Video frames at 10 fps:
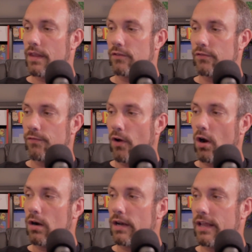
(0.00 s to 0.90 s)
As
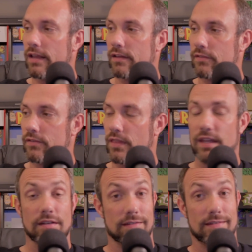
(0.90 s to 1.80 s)
far as
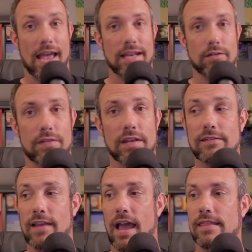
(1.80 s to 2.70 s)
the design
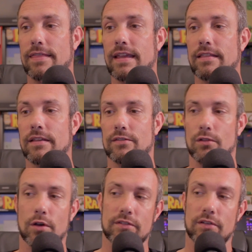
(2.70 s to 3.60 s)
this, I think this
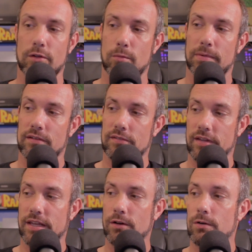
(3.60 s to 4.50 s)
looks a little bit
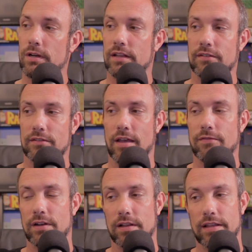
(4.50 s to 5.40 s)
sleeker. It's
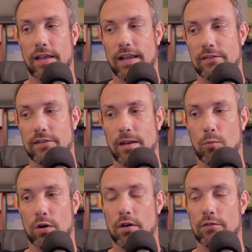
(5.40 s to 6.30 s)
definitely, like I said,
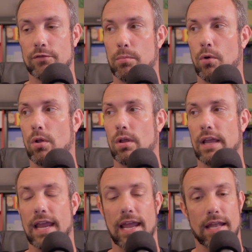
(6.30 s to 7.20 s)
more comfortable,
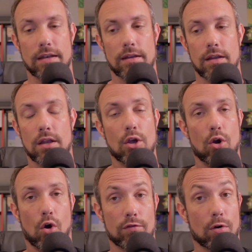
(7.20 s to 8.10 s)
and
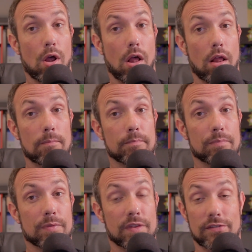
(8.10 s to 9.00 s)
overall,
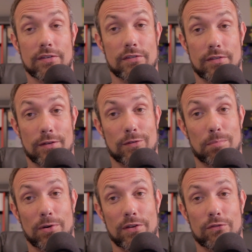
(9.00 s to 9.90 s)
this is a
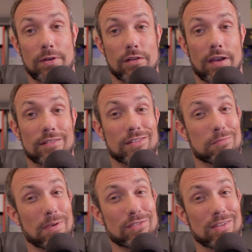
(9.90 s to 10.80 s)
pretty sweet device,
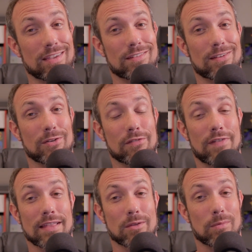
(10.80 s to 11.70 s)
especially considering the
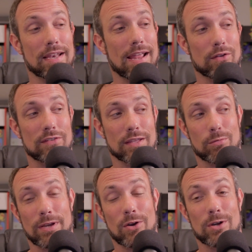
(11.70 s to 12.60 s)
fact that right now it's like
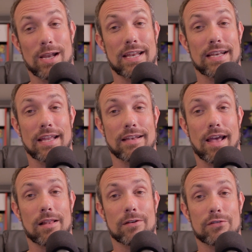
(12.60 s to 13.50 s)

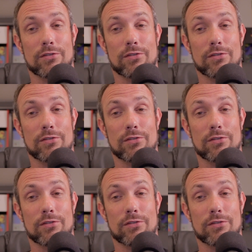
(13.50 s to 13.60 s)
$399.